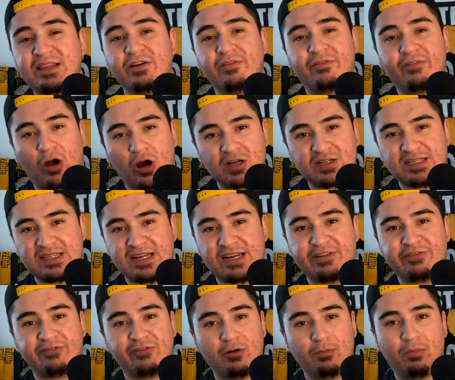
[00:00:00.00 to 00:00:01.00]
the varsity
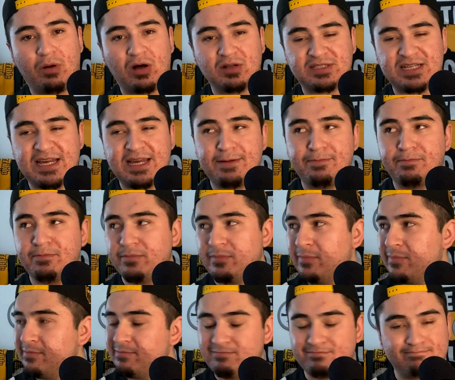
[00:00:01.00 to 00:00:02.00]
football team.
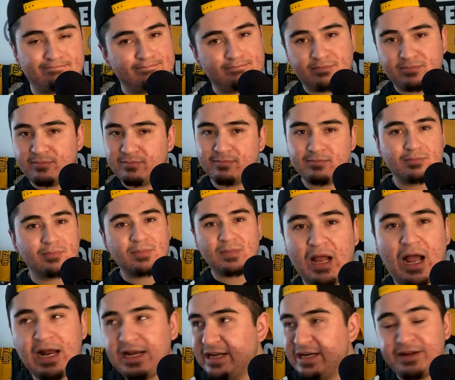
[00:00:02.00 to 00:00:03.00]

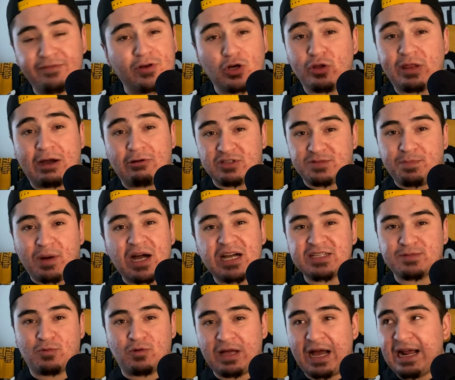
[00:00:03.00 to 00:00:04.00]
I didn't even know that was
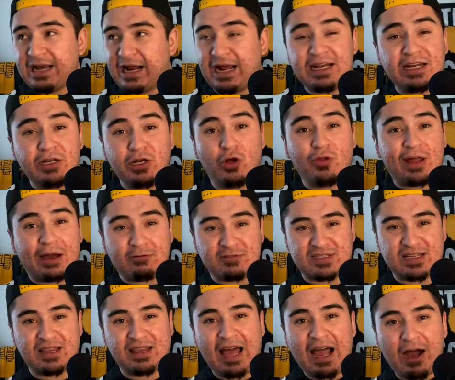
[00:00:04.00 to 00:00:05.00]
possible. I didn't know that was
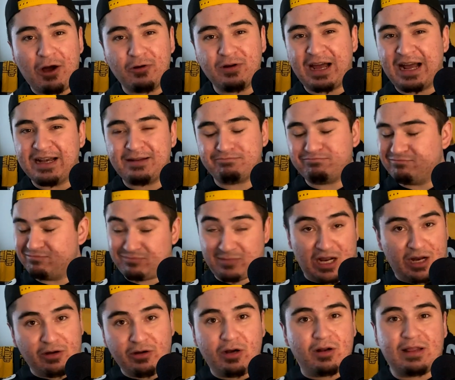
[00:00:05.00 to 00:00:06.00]
allowed.
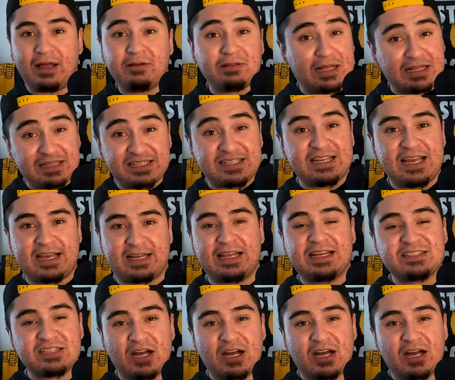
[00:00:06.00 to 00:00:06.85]
That's sick. That's